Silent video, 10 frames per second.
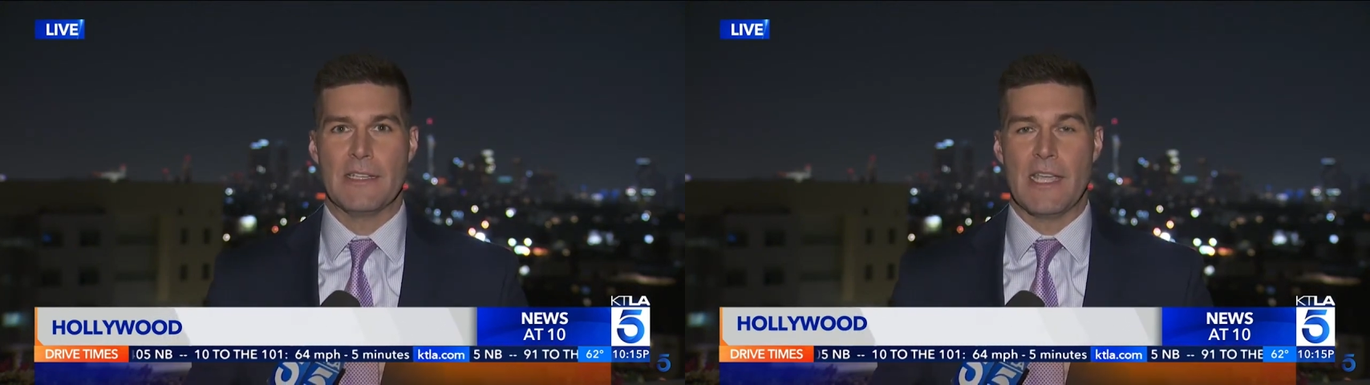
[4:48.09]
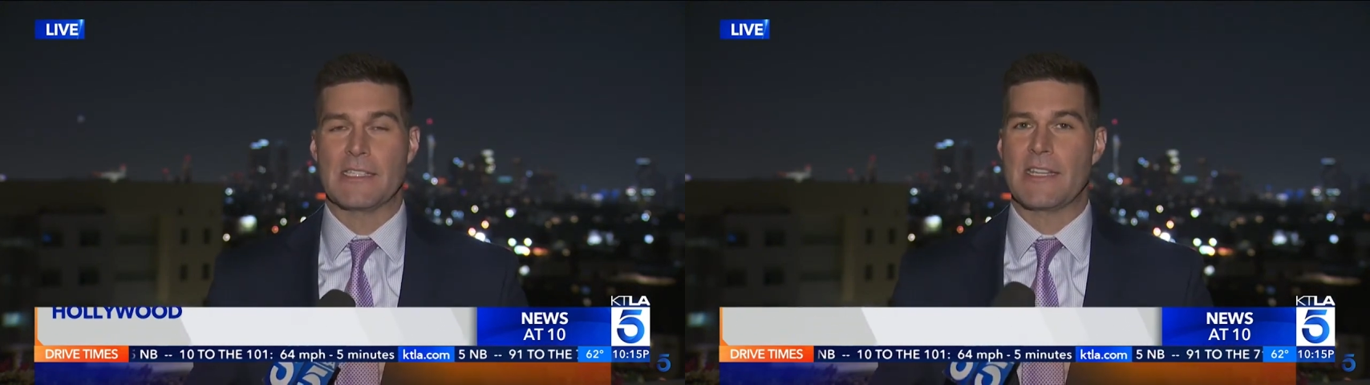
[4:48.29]

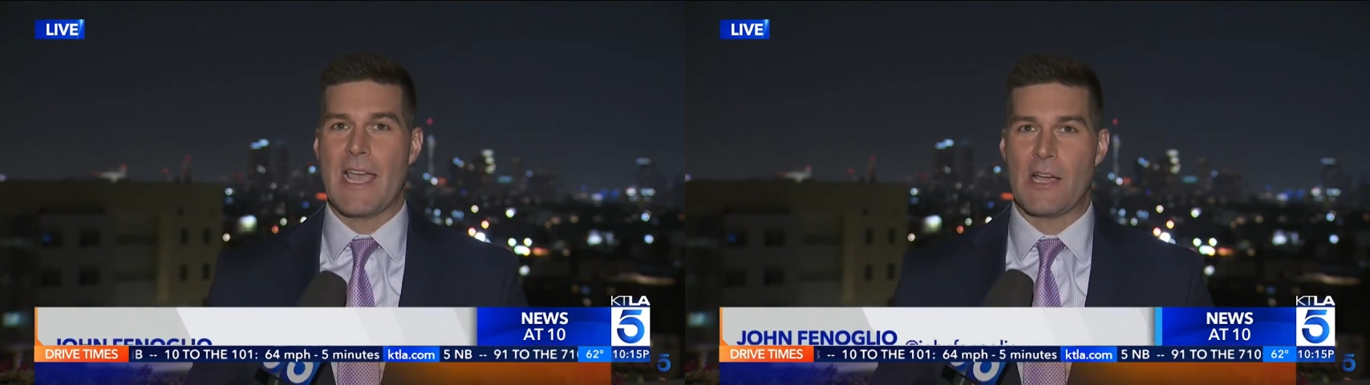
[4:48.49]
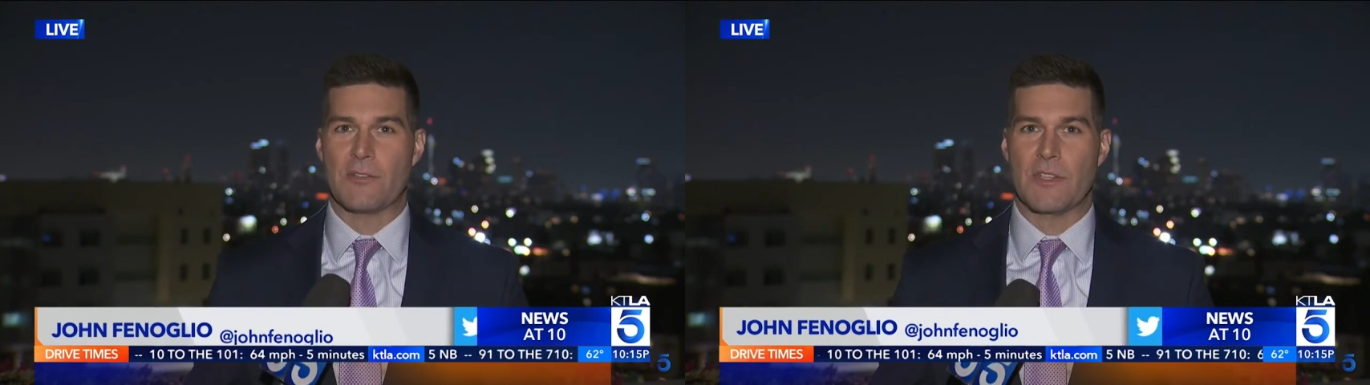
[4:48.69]
into the
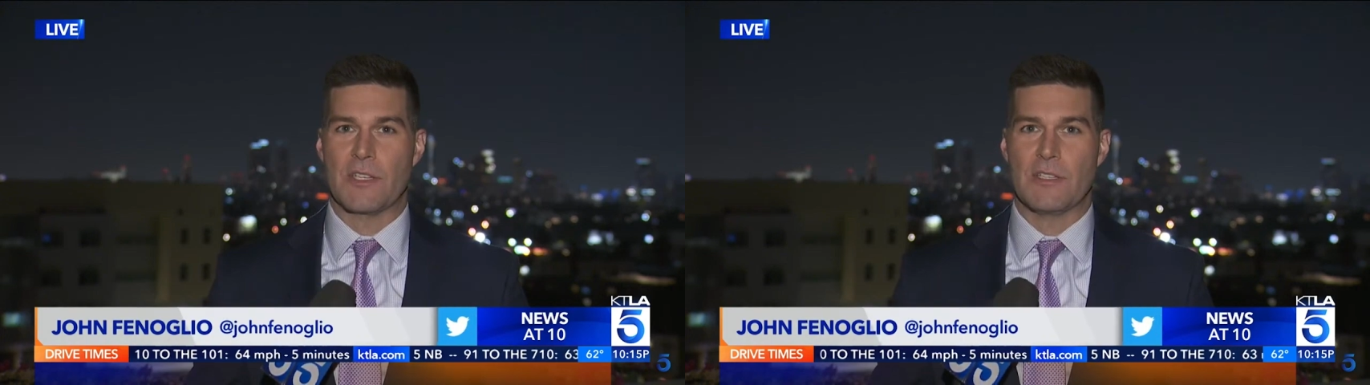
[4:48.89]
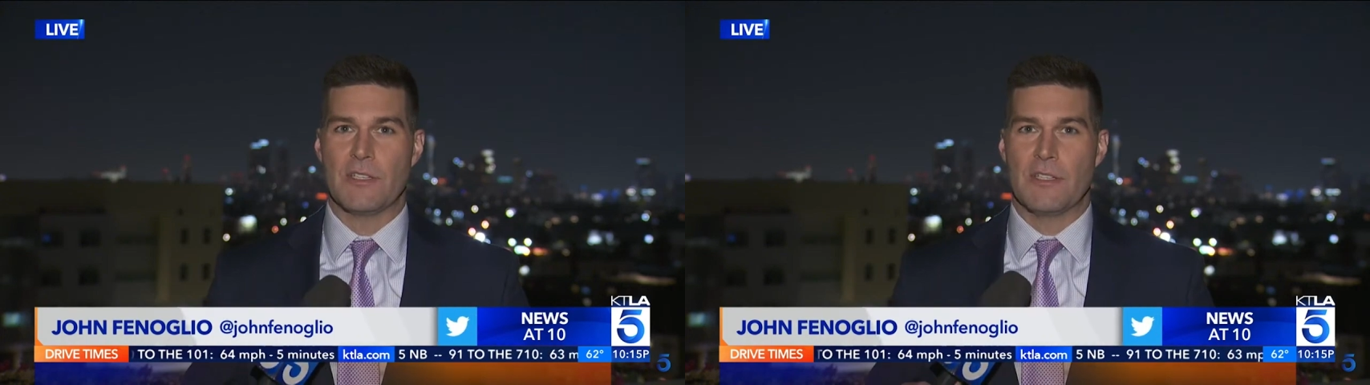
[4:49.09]

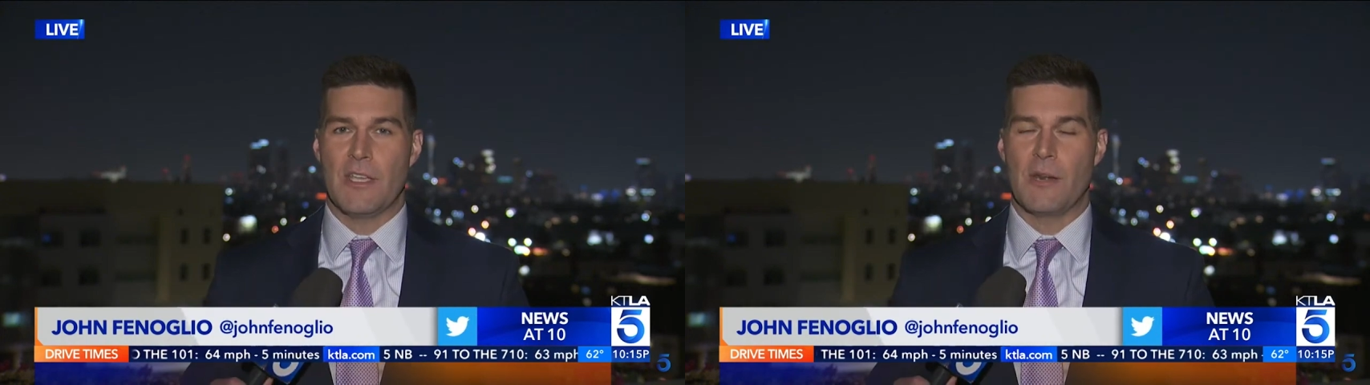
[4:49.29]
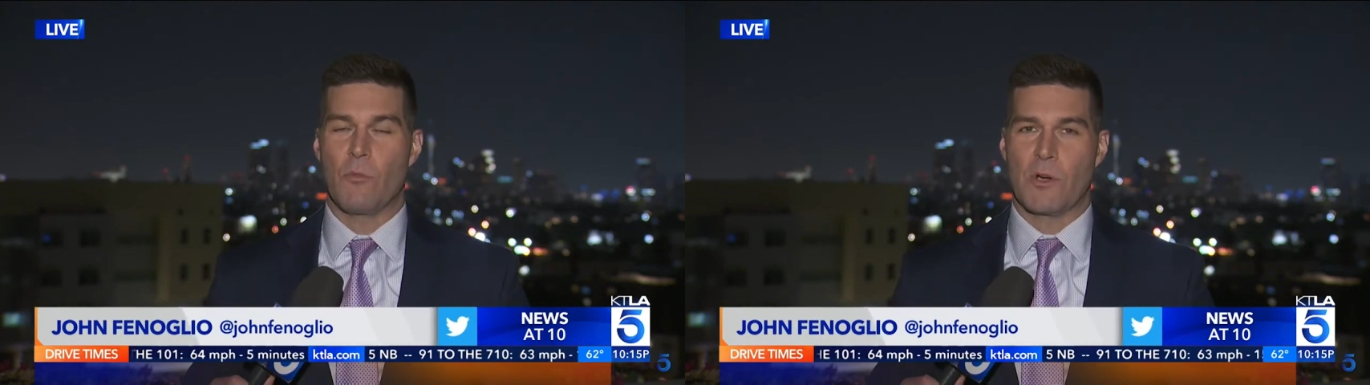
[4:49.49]
housing
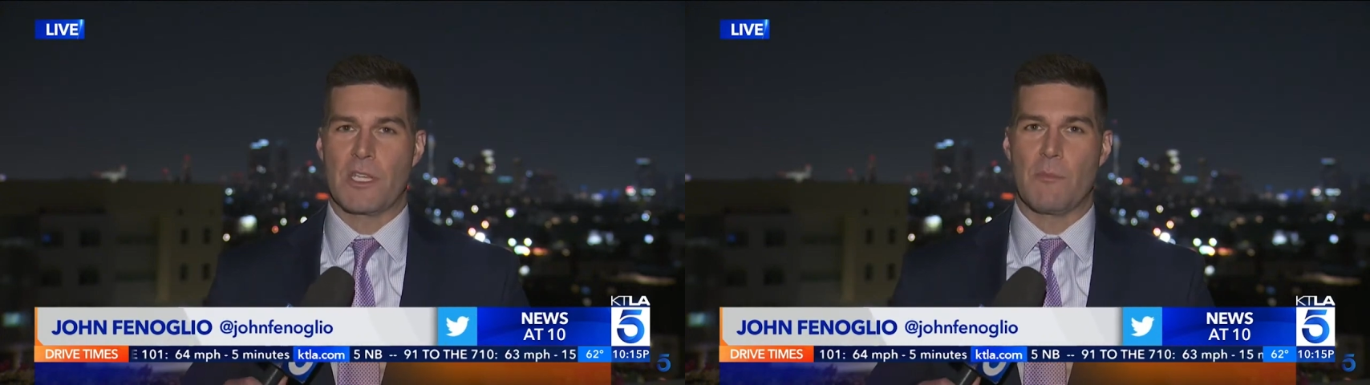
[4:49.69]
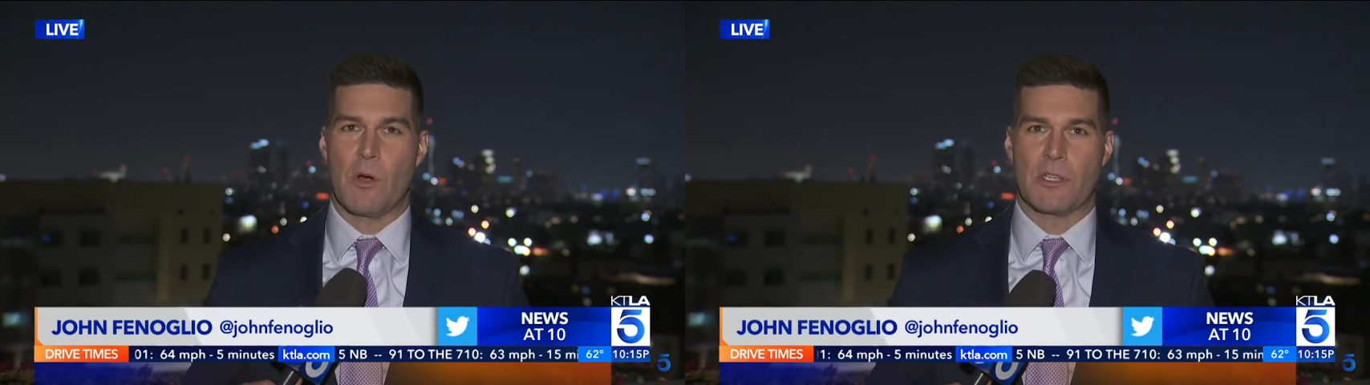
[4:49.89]
and
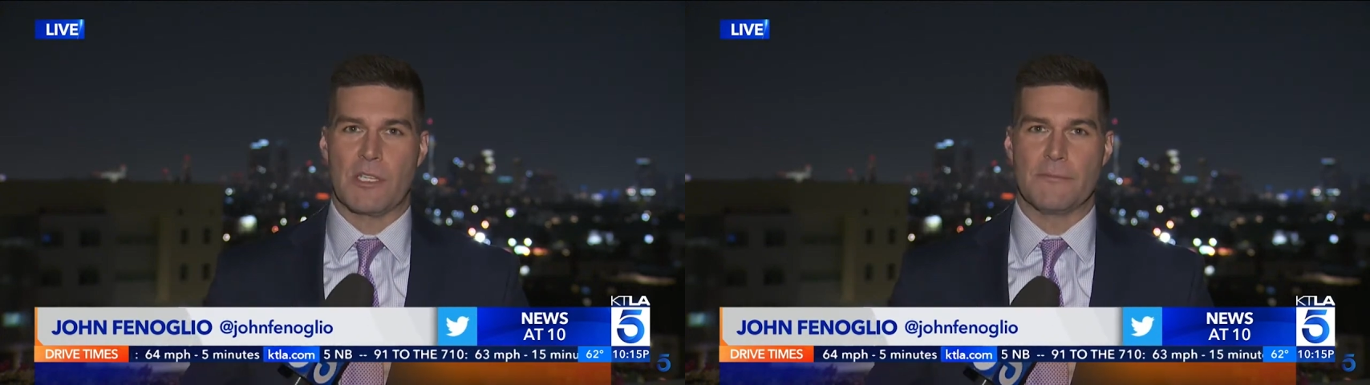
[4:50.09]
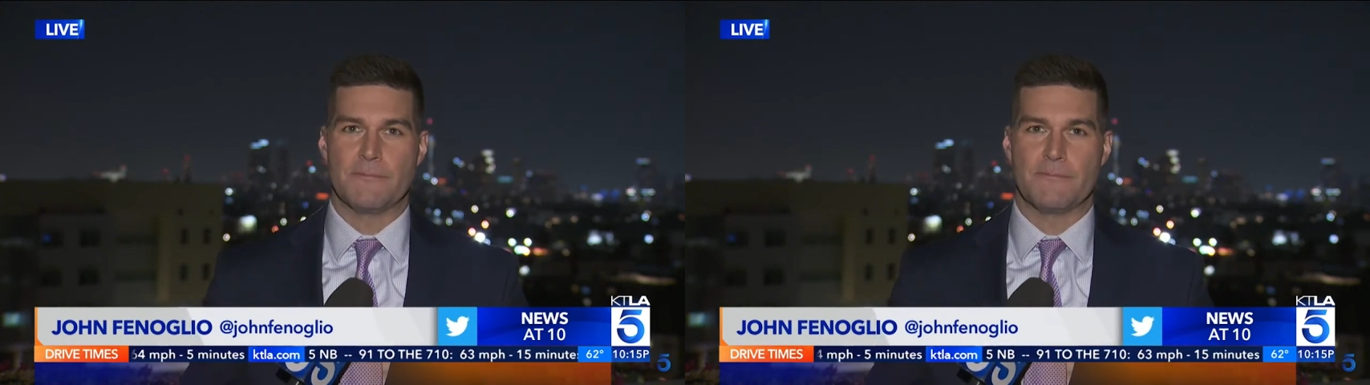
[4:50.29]
working market.